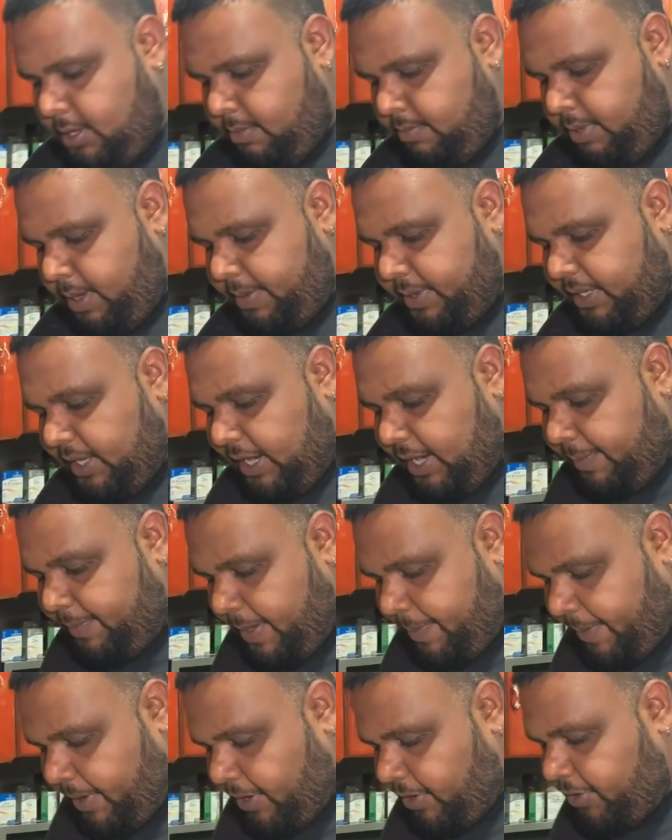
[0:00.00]
probably tell you
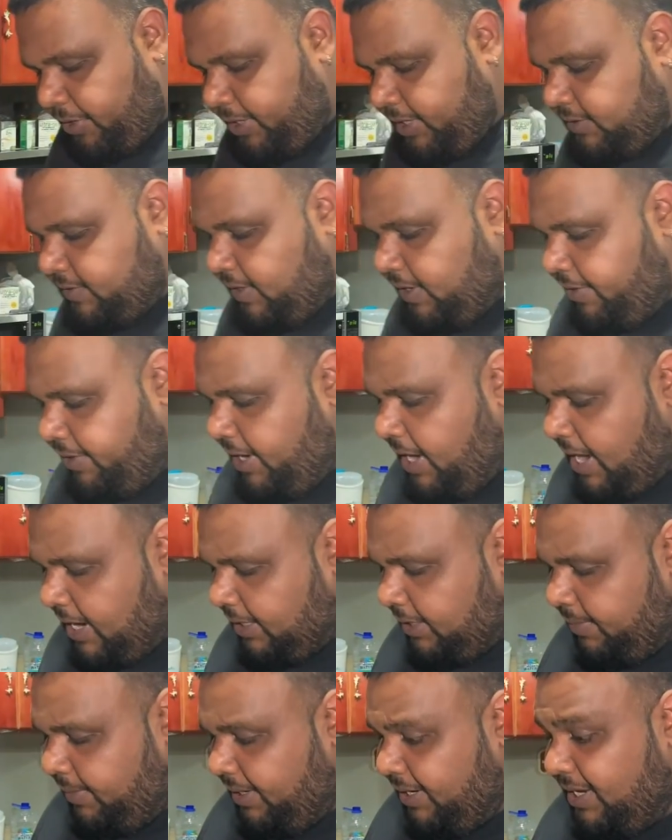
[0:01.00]
pepper roti is very
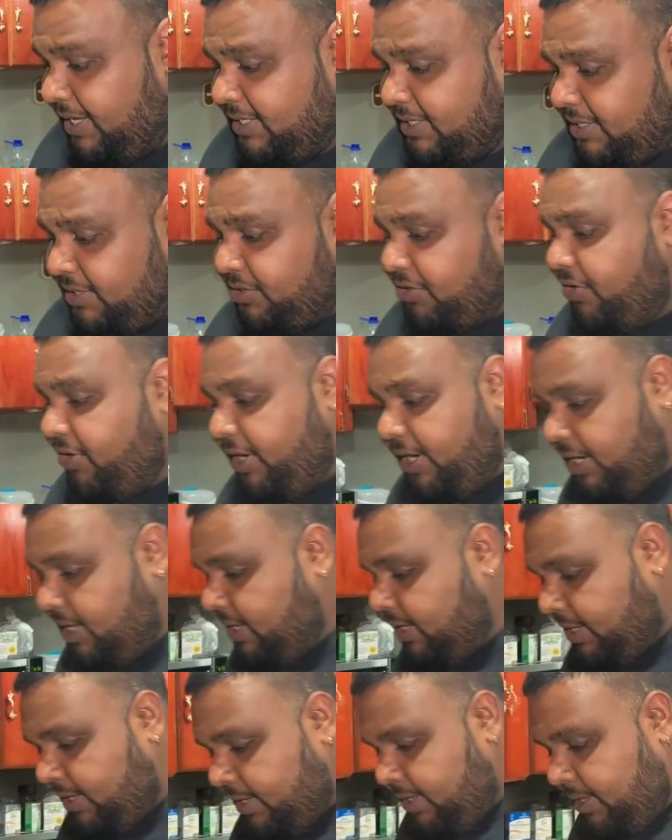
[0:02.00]
hard to make. This is
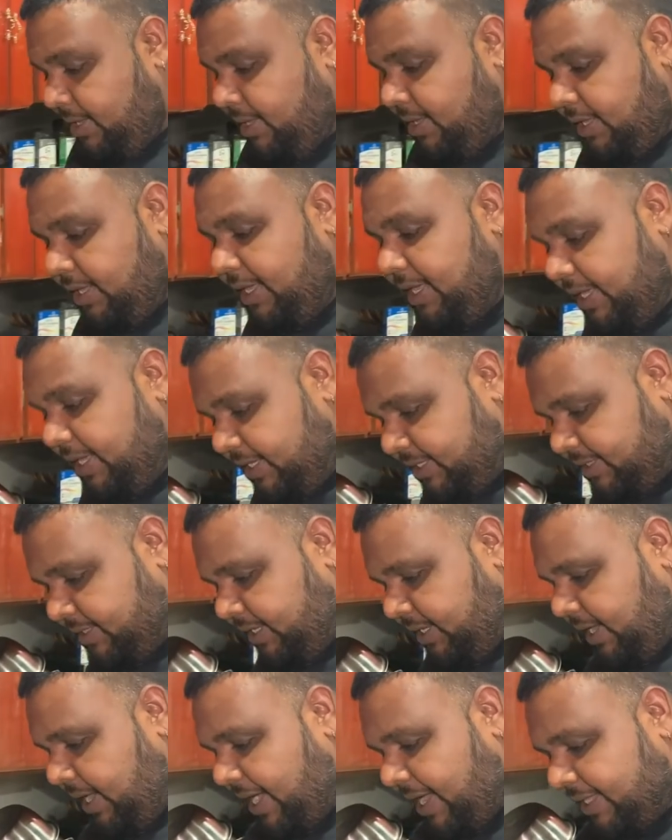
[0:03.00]
really
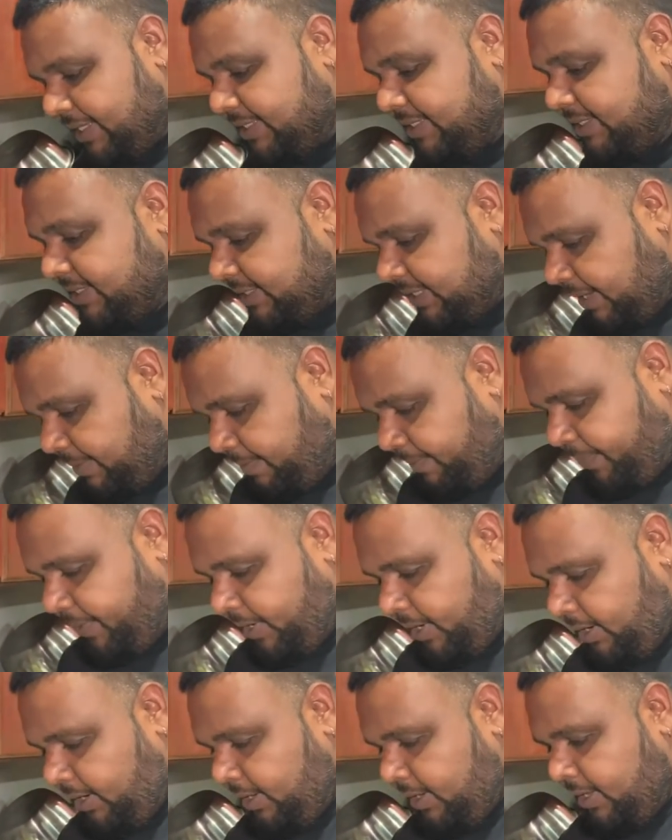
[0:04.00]
easy and
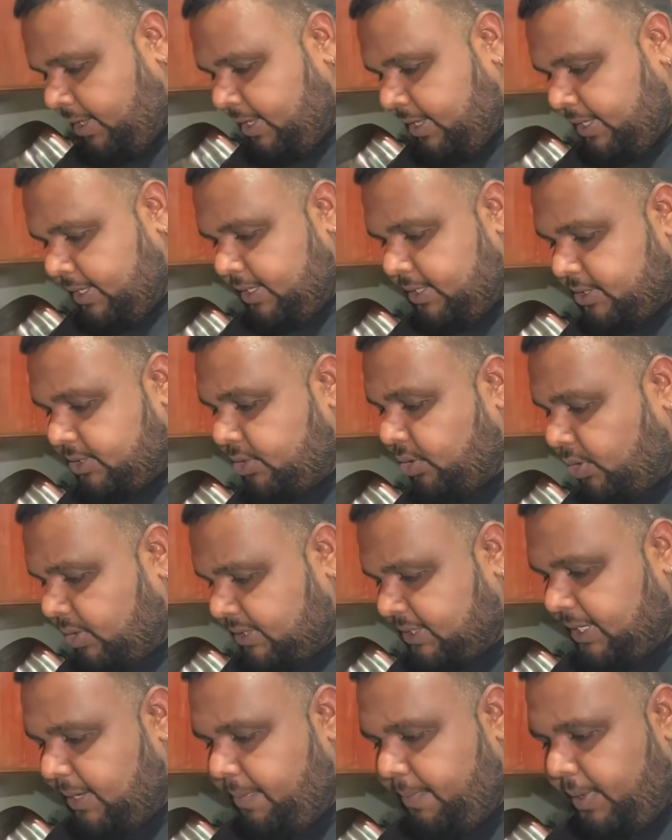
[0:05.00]
simple. So
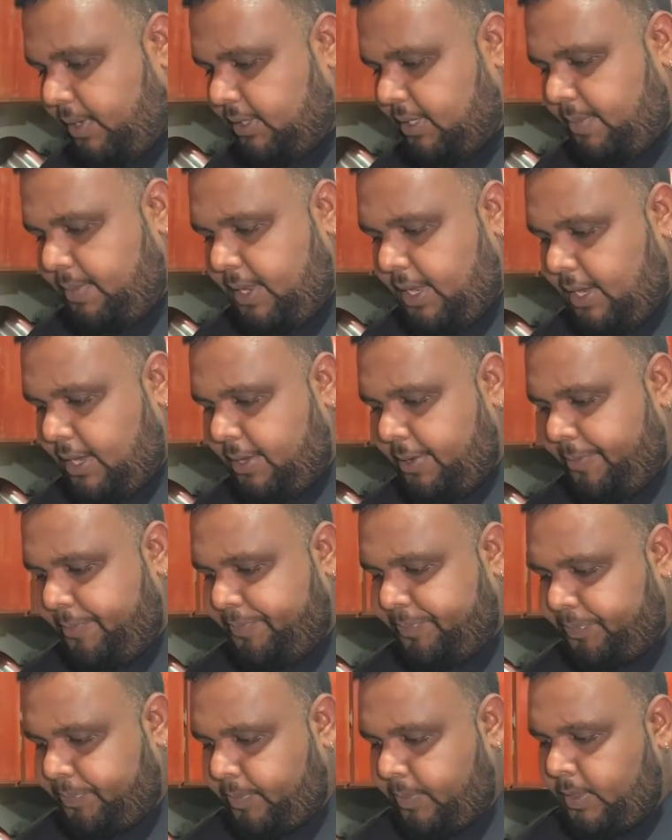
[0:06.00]
simple to make.
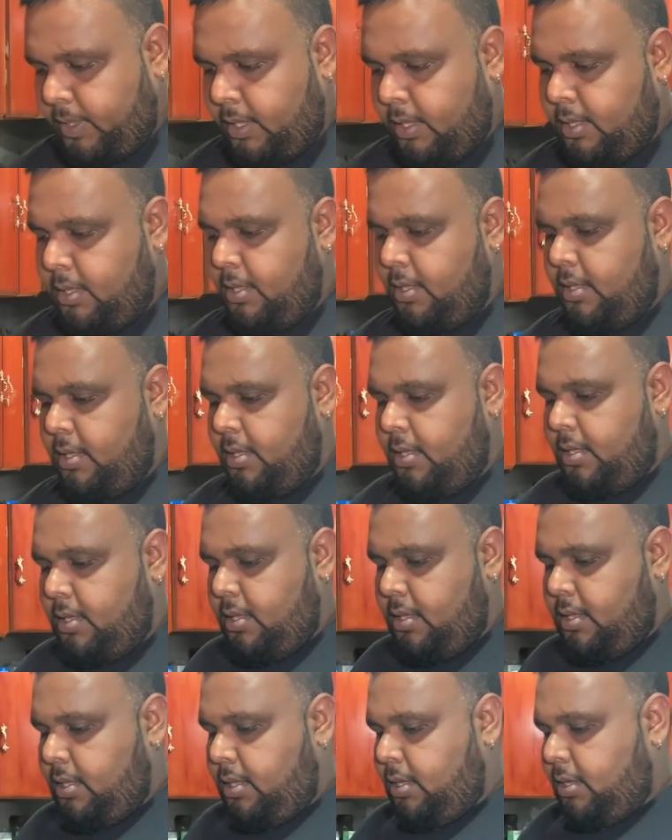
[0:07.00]

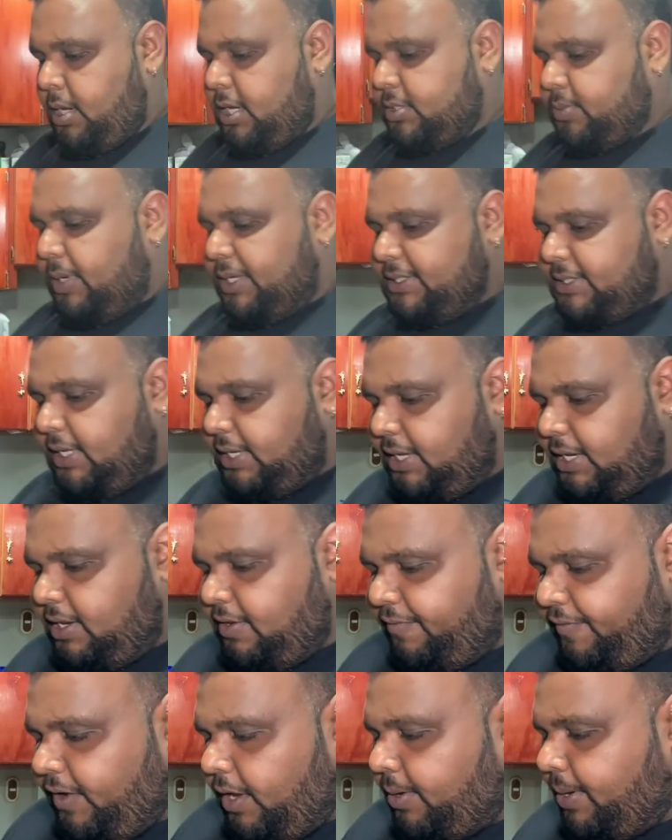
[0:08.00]
Because once you need the
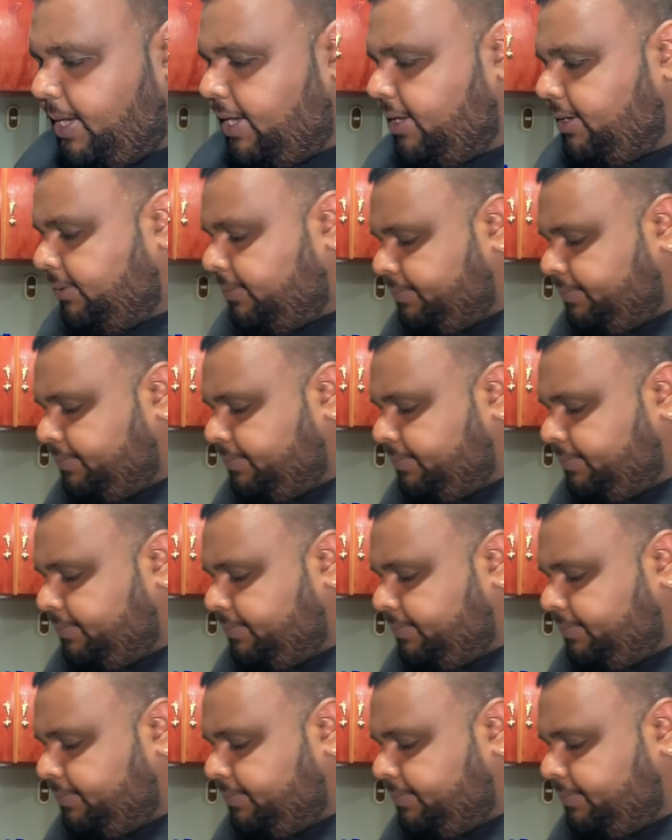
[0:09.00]
flour,